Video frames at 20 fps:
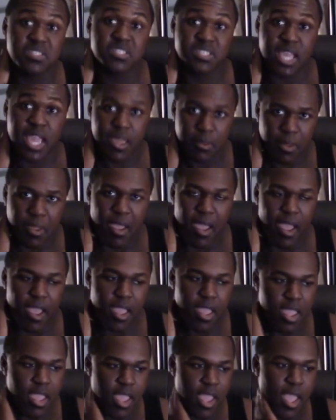the same
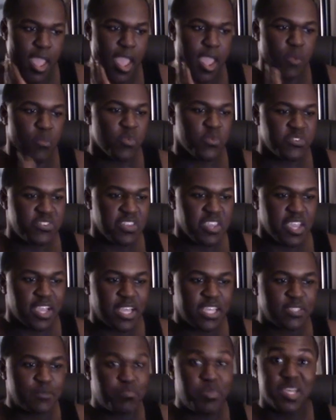guy. And we're seeing
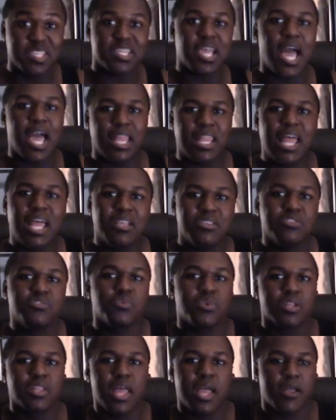his best highlights,
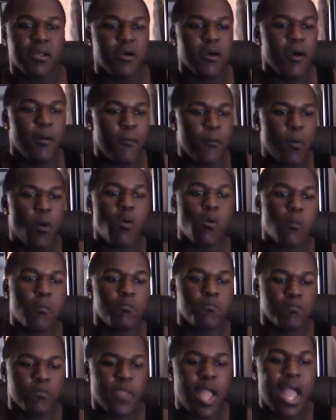sort of like
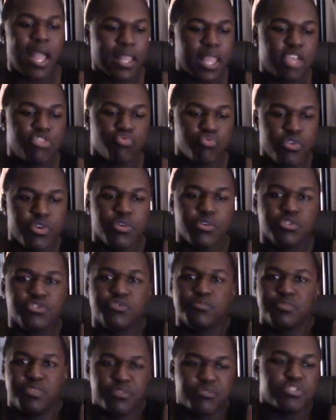highlights reels
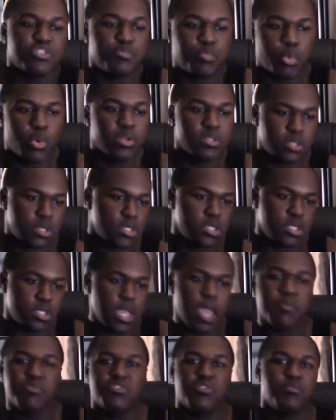from different sports. And this
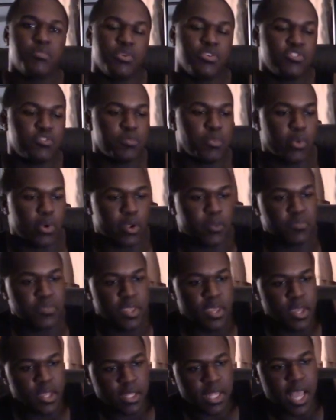happens to be your sport.
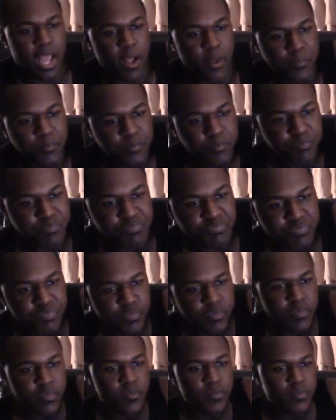Now,
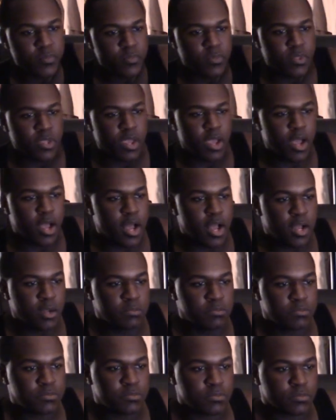
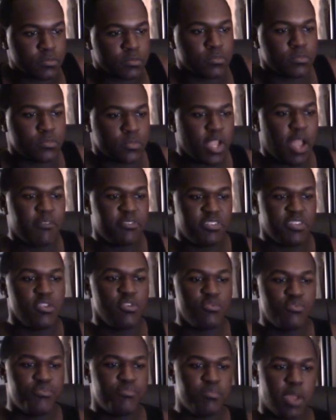I
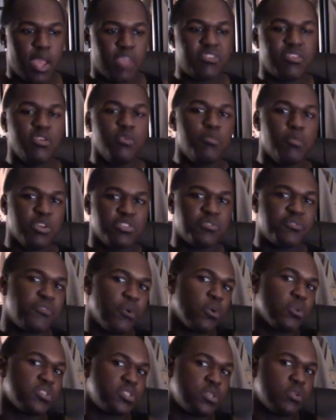see you must have
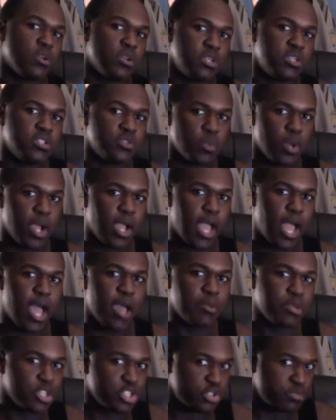focused in on this one guy
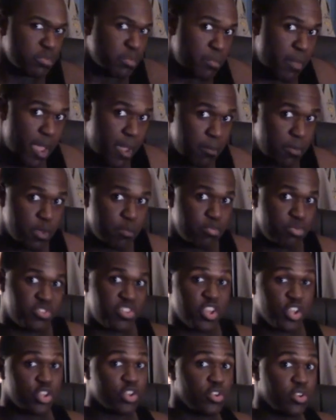because you maybe
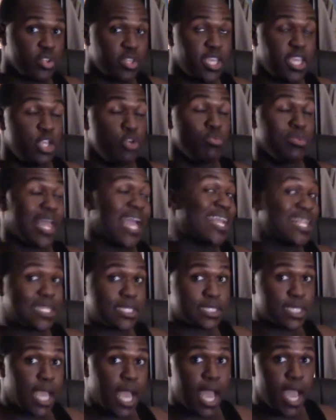particularly you like
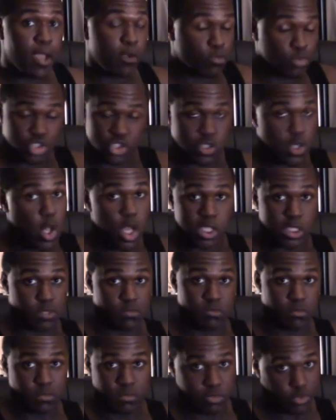this guy, which is
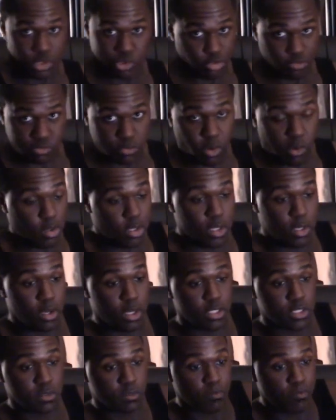awesome, which is totally
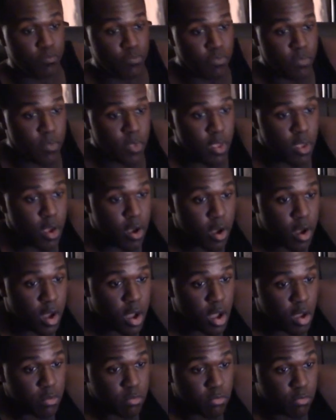awesome.
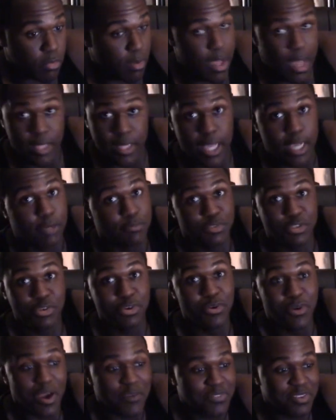I like him
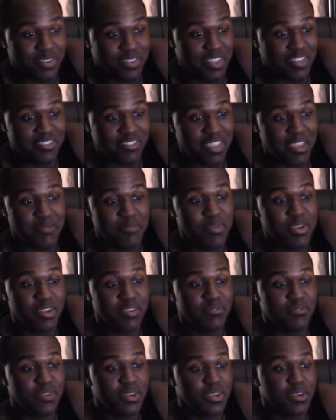too after this
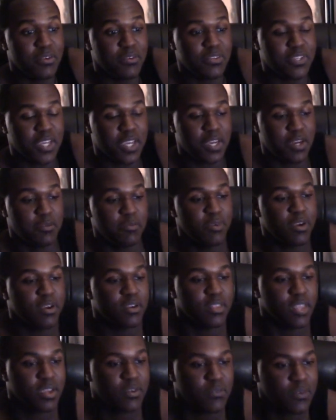10-minute video checking him
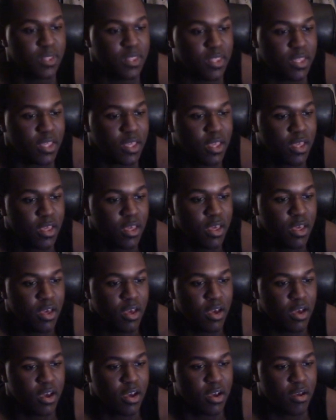out. Like, really?
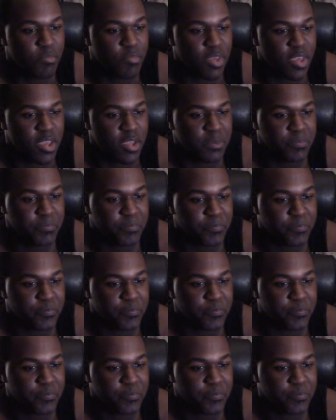Oh, man.